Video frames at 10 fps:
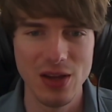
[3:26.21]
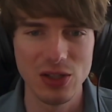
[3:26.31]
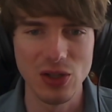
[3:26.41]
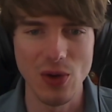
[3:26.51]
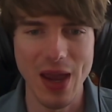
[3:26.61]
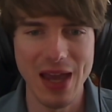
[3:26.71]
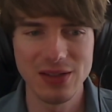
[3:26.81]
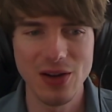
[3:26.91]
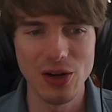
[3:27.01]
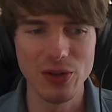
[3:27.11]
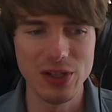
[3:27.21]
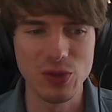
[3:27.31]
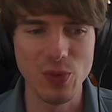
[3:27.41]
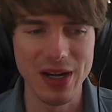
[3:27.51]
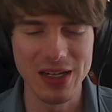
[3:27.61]
So as Cargo
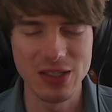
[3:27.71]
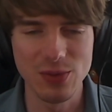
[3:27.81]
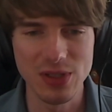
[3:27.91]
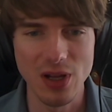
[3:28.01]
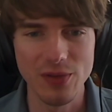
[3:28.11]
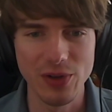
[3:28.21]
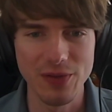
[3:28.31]
is running its resolver